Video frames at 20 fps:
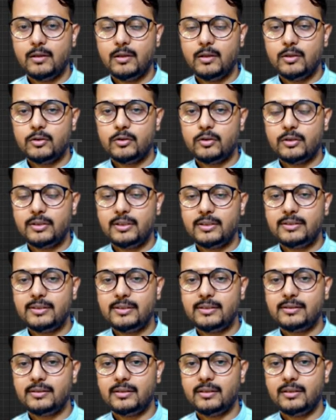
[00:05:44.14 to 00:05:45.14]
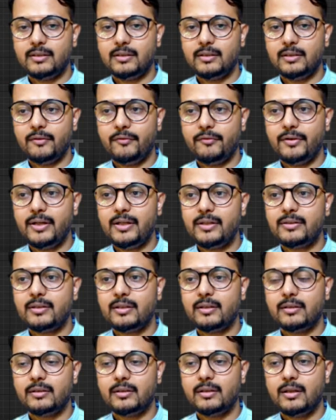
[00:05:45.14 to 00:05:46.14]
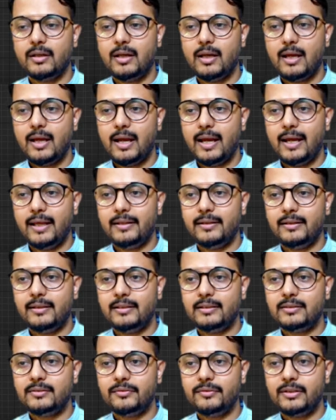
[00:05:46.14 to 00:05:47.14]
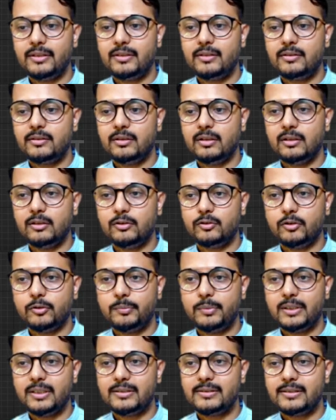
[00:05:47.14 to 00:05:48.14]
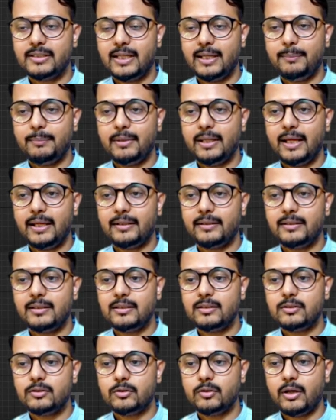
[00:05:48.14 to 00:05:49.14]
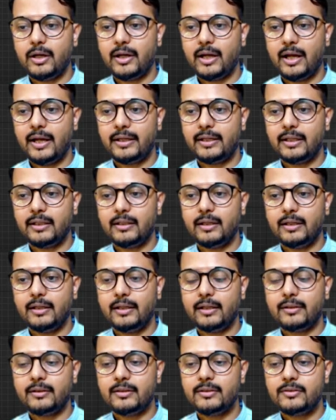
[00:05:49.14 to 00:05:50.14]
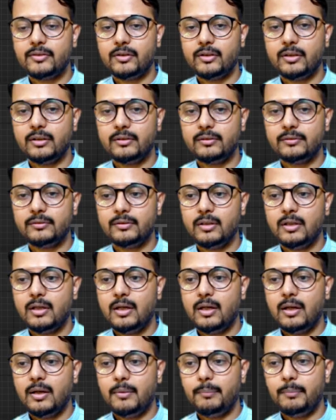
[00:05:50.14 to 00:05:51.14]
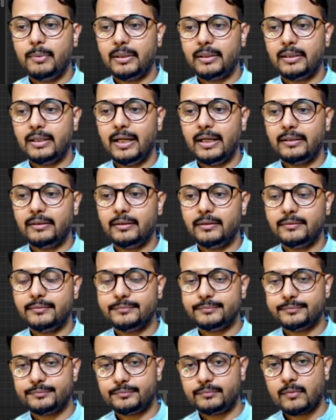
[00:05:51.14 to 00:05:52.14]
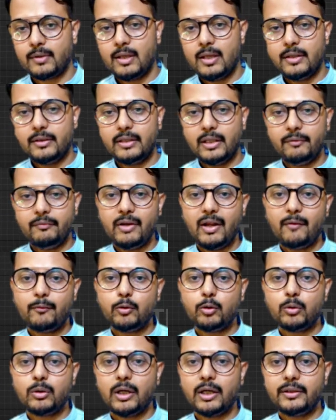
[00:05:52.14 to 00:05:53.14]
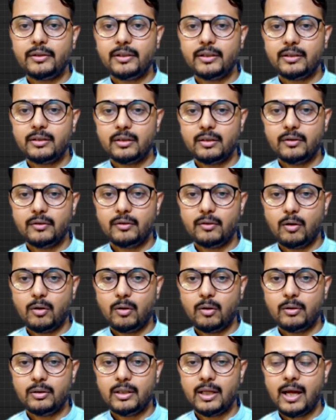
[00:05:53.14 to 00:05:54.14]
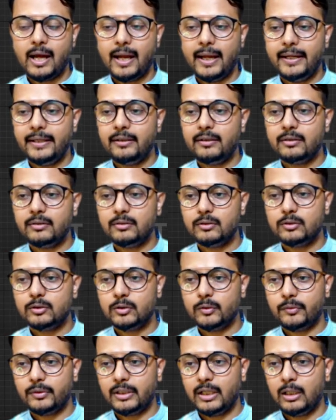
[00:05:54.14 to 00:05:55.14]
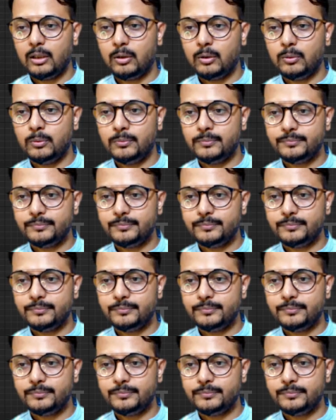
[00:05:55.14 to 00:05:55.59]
So this is the width, and this width should be the same like this. So I can connect this here, but later. Then we have to cut it on the height. So what I'll do,